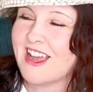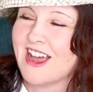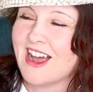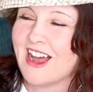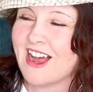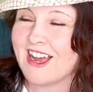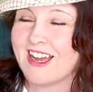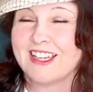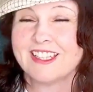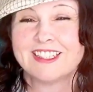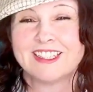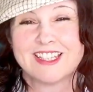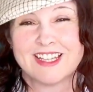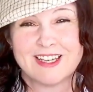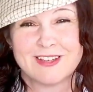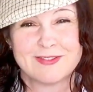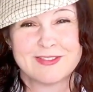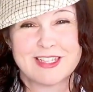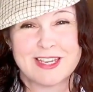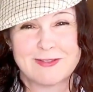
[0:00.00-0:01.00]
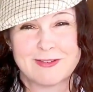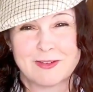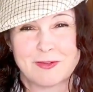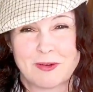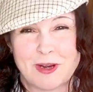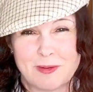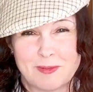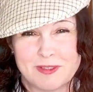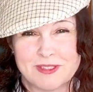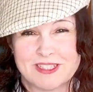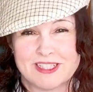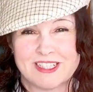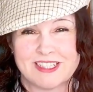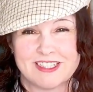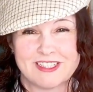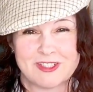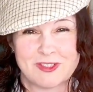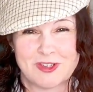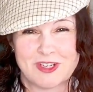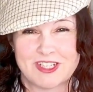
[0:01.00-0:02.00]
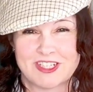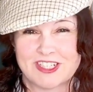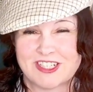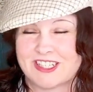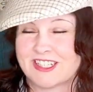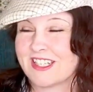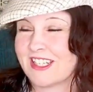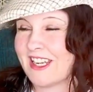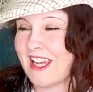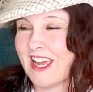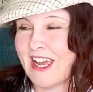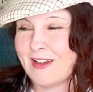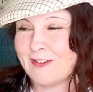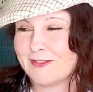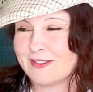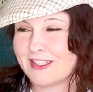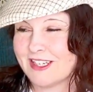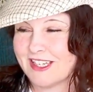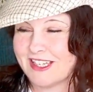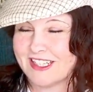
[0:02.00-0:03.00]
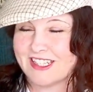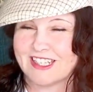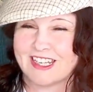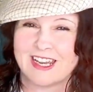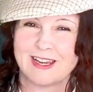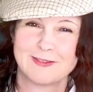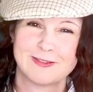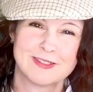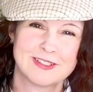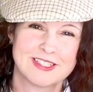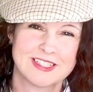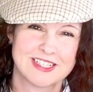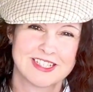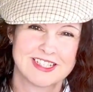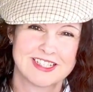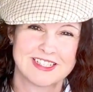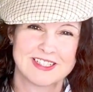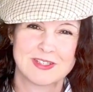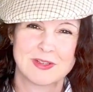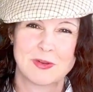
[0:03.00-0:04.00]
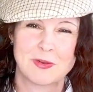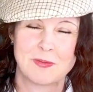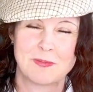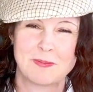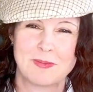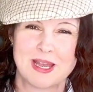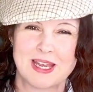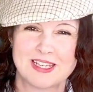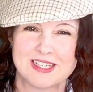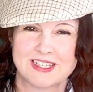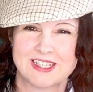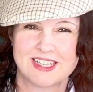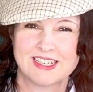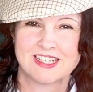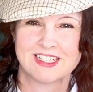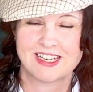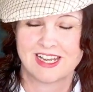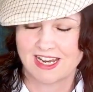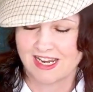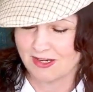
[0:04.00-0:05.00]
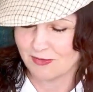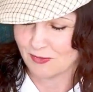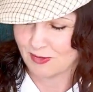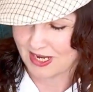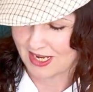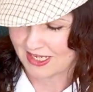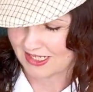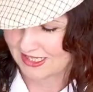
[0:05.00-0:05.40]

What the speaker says: I love David Roberts' illustrations and have done ever since my son and I read